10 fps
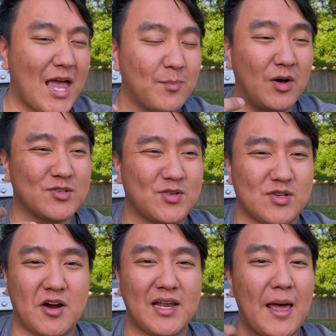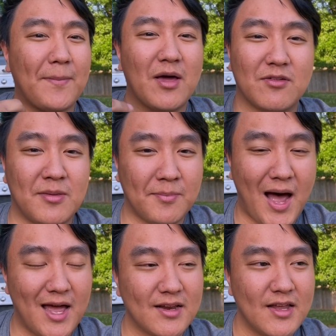muscles are a lot better than
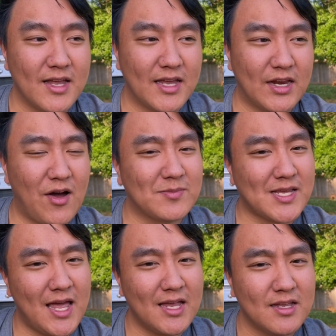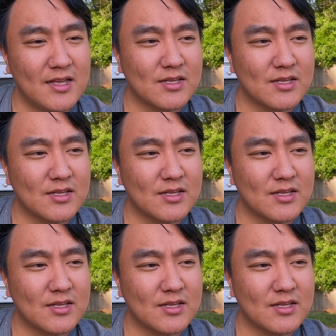mine. You know what I'm saying?